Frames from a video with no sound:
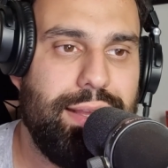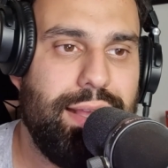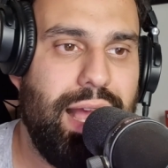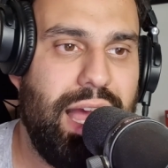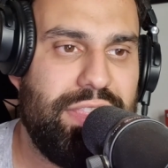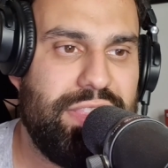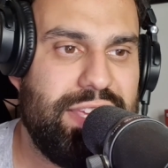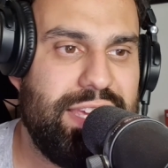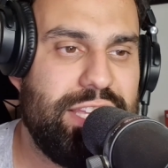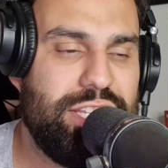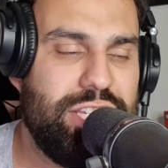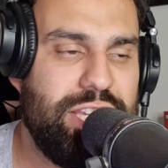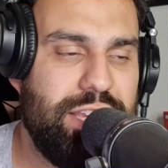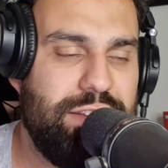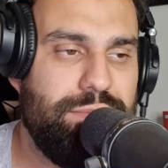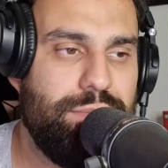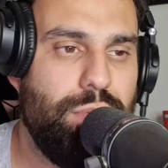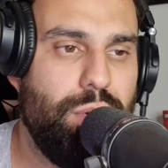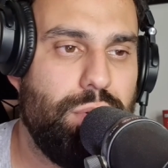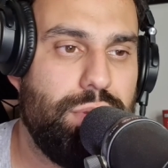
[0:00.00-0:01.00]
I think he
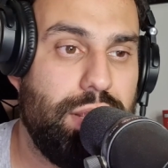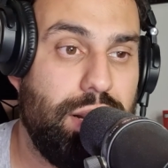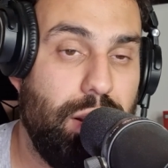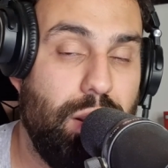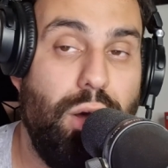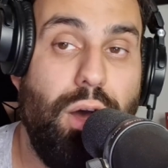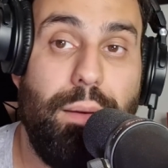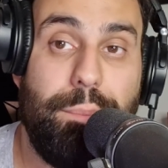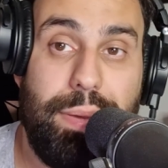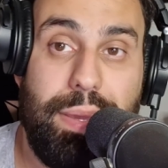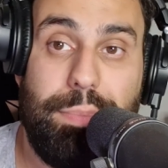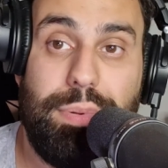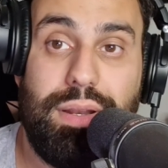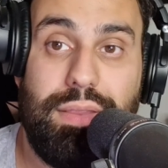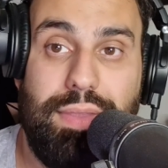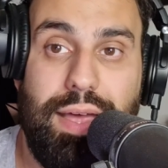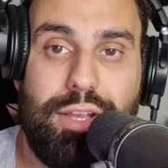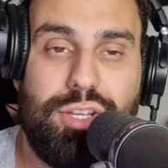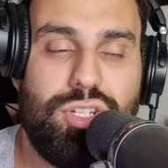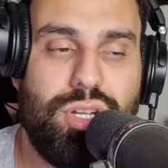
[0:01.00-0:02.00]
achieved more than a lot of people
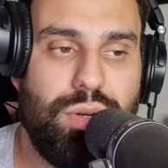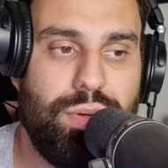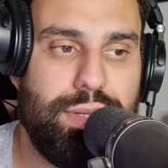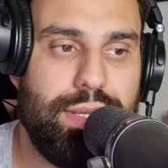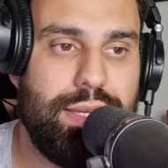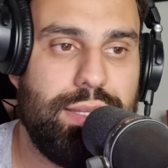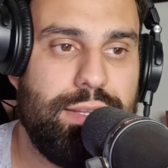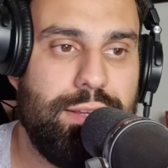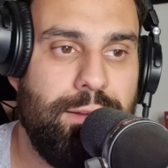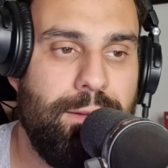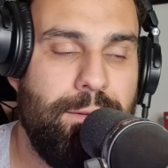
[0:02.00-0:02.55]
in that show did.